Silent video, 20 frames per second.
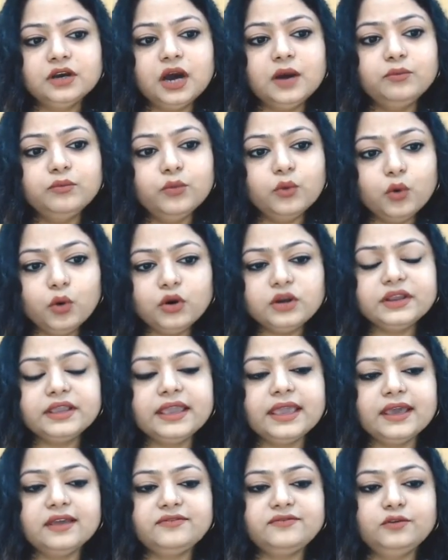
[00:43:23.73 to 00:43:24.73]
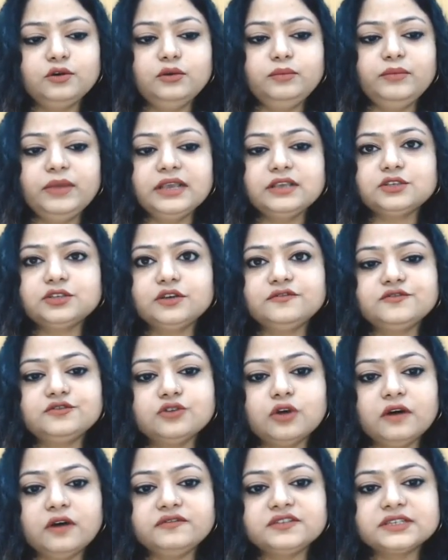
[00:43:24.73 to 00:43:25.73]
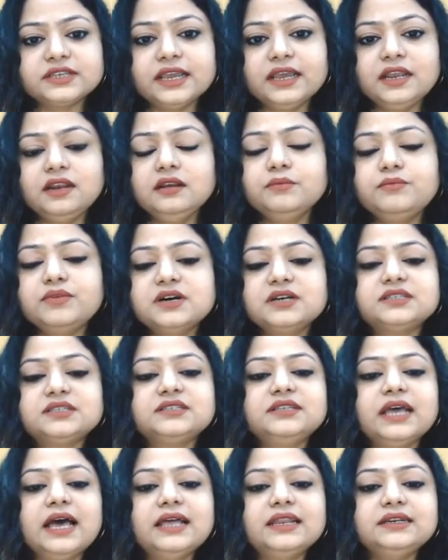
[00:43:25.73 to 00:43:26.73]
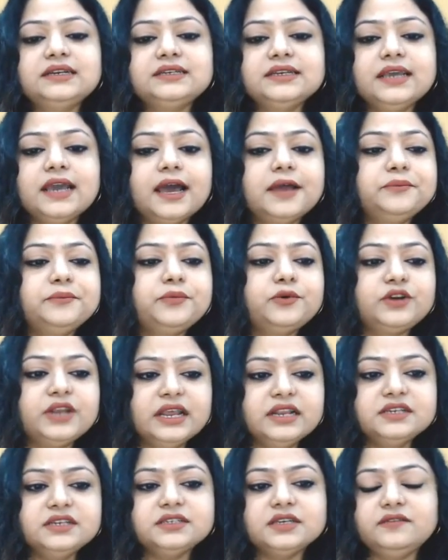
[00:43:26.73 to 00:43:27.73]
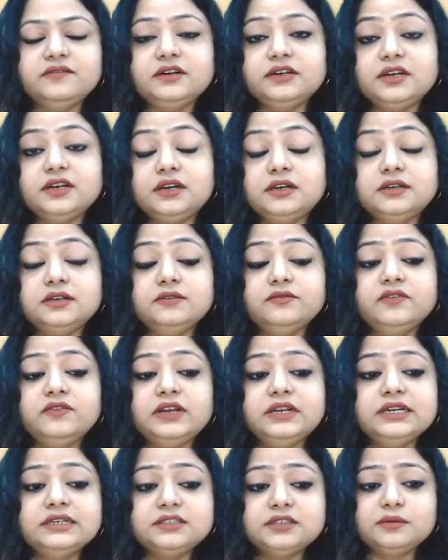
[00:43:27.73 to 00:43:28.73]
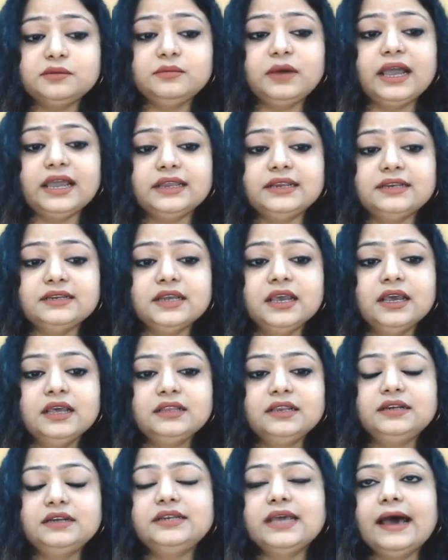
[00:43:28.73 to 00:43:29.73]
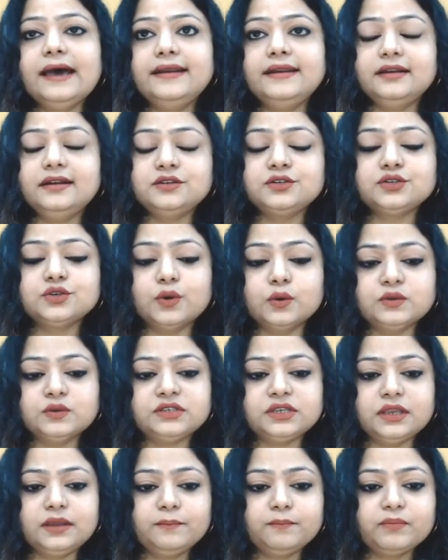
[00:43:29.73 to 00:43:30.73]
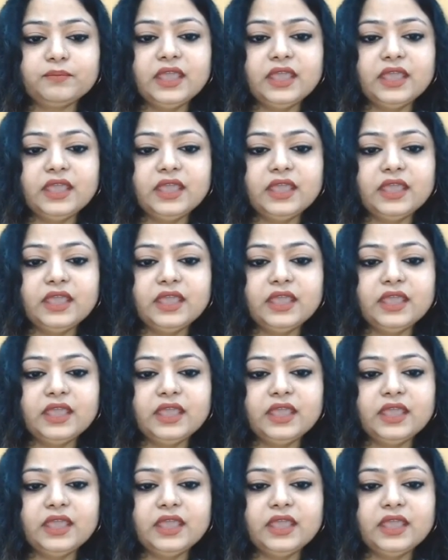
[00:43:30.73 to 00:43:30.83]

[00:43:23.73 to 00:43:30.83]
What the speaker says: A more careful mix of soft skill, personality, and potential will determine the talent sourcing